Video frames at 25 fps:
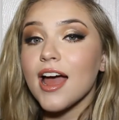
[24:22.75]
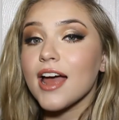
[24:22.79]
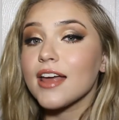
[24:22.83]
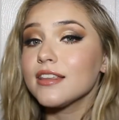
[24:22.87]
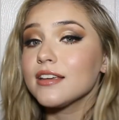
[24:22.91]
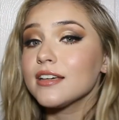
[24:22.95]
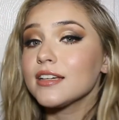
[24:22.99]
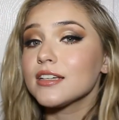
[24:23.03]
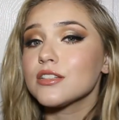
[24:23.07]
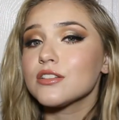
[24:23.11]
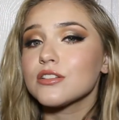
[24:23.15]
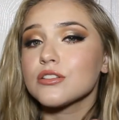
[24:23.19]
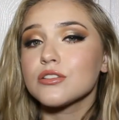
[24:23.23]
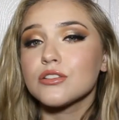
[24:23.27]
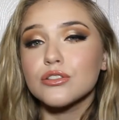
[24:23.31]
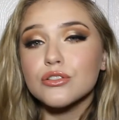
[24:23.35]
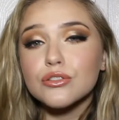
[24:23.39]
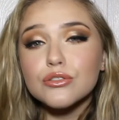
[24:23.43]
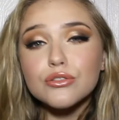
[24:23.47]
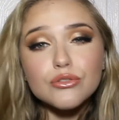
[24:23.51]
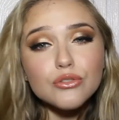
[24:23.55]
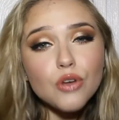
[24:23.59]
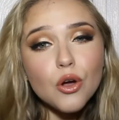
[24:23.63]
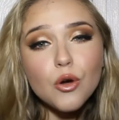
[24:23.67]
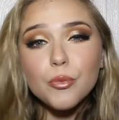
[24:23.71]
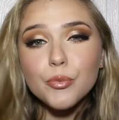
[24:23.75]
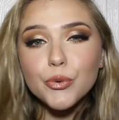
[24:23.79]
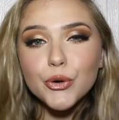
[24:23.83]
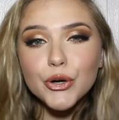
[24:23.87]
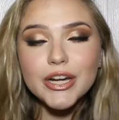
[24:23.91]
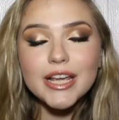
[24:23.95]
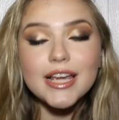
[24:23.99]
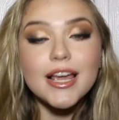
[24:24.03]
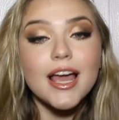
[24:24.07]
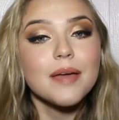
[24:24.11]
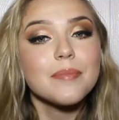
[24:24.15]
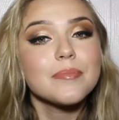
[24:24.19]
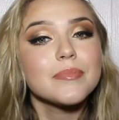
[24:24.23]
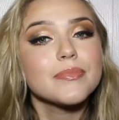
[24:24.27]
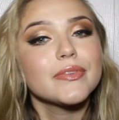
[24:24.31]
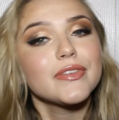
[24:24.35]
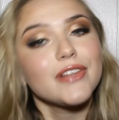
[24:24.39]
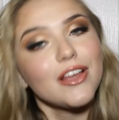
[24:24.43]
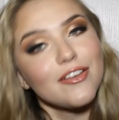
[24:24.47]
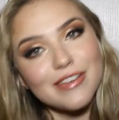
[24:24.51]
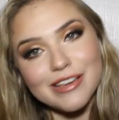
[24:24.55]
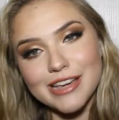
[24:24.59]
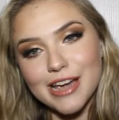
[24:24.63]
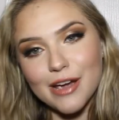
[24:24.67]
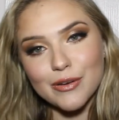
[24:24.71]
I think it's so pretty. I'm
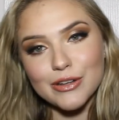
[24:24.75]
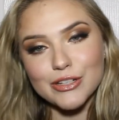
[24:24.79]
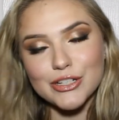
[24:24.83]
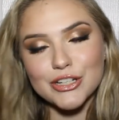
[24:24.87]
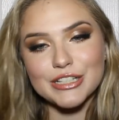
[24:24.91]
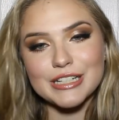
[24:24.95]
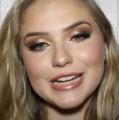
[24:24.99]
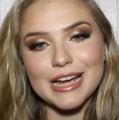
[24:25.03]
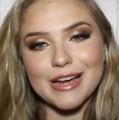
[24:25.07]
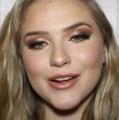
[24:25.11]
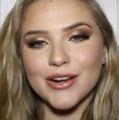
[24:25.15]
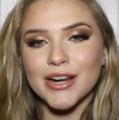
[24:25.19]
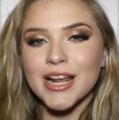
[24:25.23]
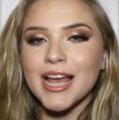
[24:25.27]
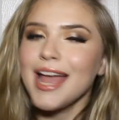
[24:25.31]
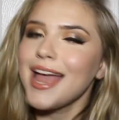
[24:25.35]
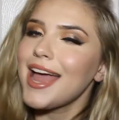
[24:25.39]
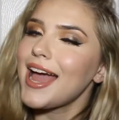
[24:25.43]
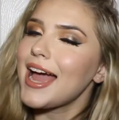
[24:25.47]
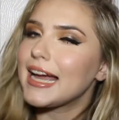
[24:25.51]
loving how it turned out.